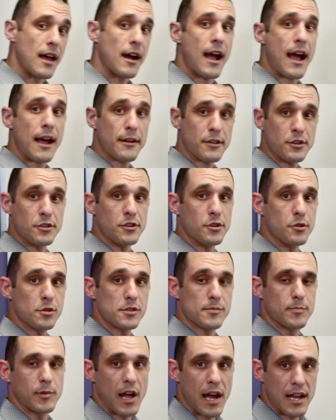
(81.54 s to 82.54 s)
Now how you
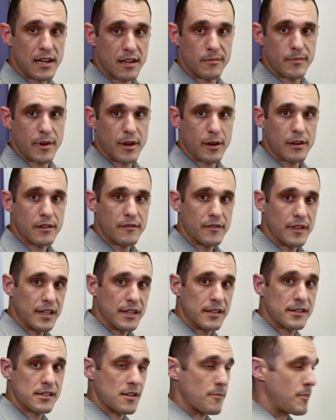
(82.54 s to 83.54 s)
use blind and buried
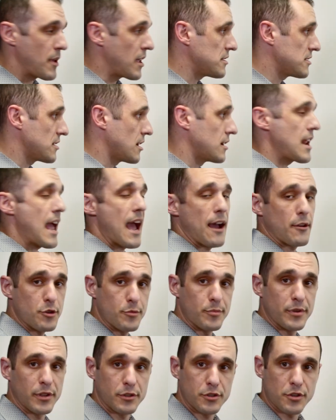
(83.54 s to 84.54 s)
vias depends on how
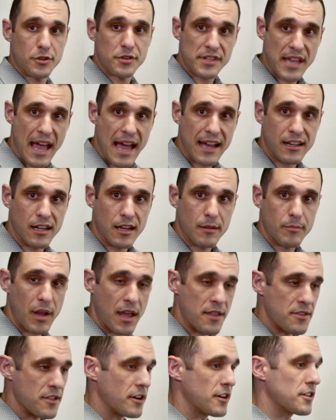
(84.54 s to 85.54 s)
you build your stack up.
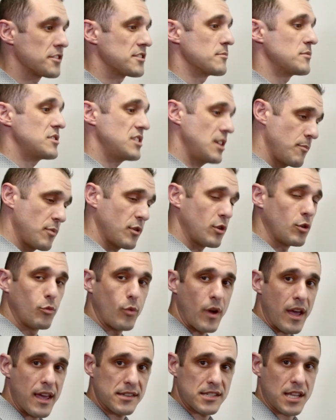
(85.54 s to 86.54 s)
And there are some typical
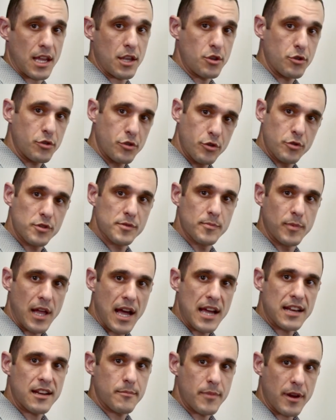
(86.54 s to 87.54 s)
ways that you use
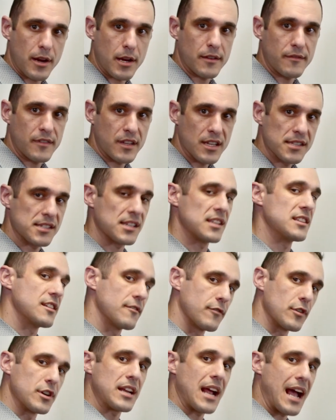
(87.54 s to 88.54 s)
blind and buried vias in
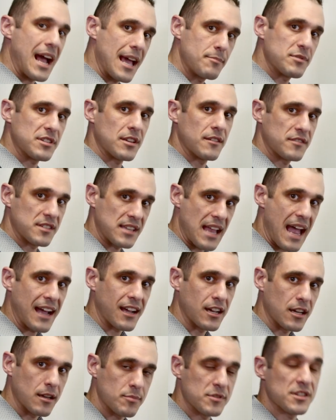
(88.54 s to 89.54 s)
different types of
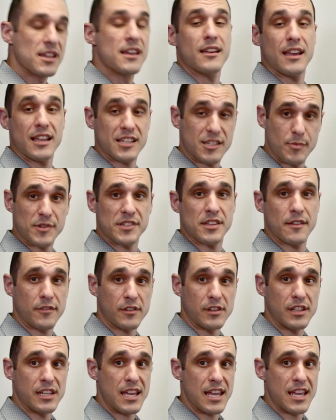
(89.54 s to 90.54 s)
stack ups and
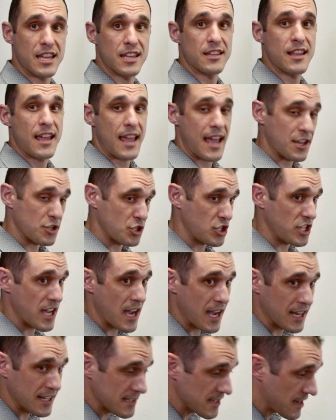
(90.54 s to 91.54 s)
specifically in
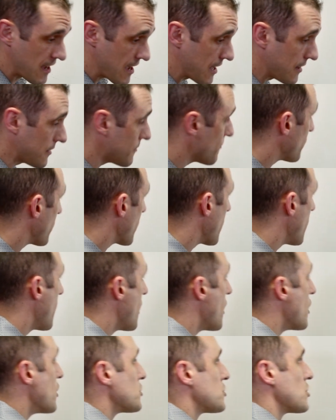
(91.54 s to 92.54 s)
HDI design.
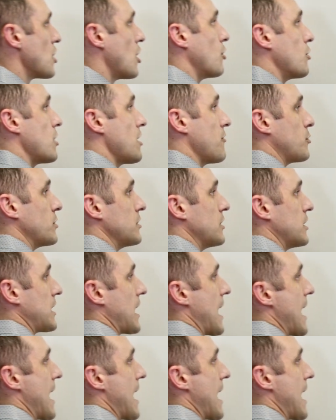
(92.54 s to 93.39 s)
So if we look